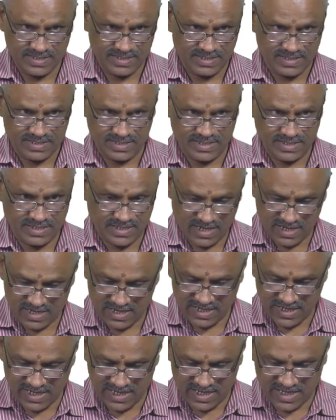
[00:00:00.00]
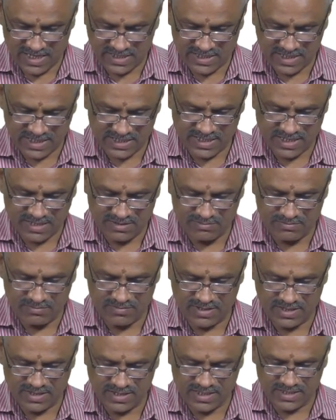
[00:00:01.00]
This is the heat rejection
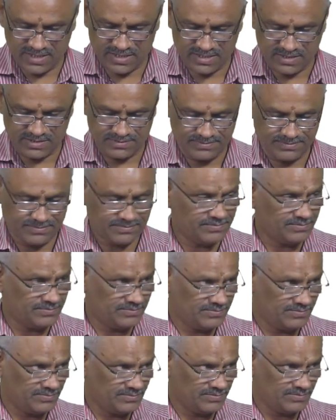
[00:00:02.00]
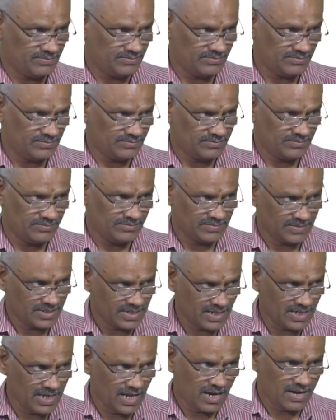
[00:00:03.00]
in this,
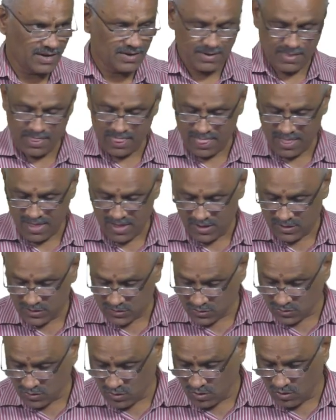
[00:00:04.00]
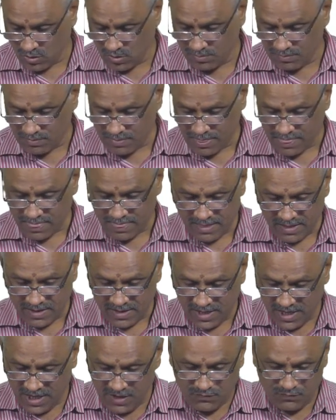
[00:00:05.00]
clear. So,
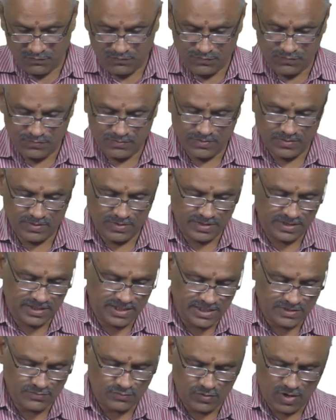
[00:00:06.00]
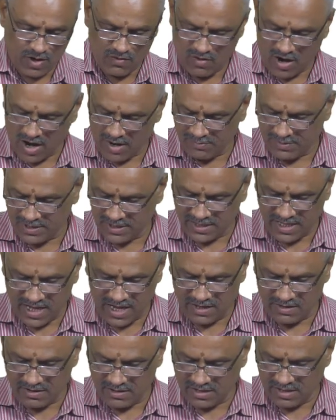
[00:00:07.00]
if this would have not been
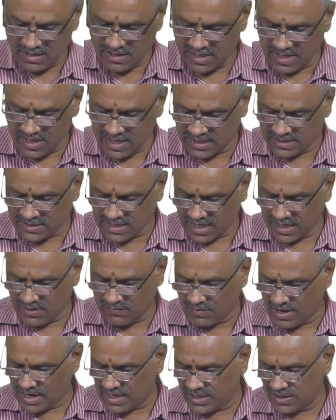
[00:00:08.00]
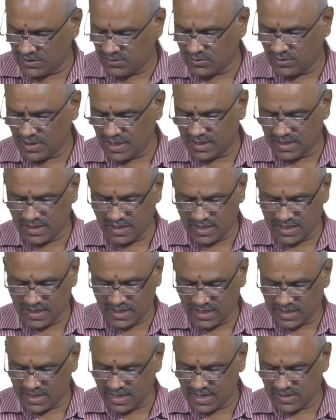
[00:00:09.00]
there exactly 1 into
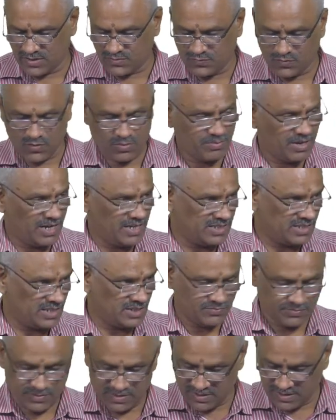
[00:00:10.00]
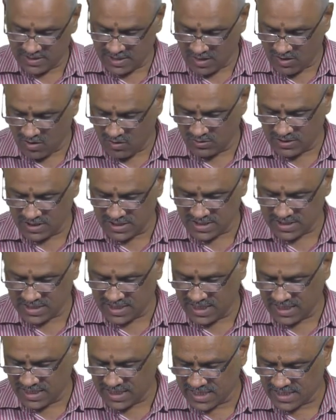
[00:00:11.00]
H4 minus H5, then now this
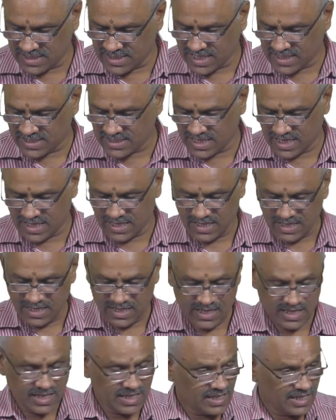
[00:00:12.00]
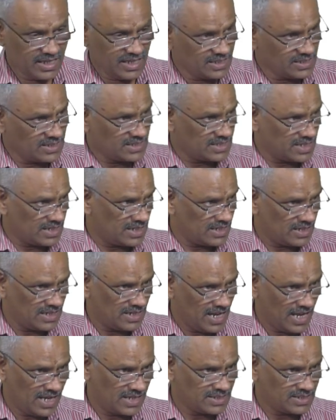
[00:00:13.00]
heat rejection is
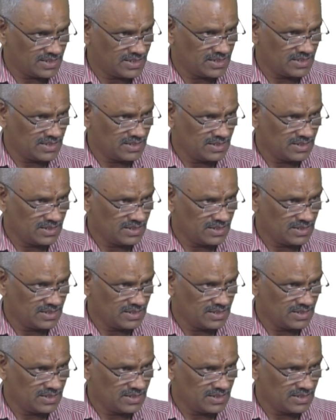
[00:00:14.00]
less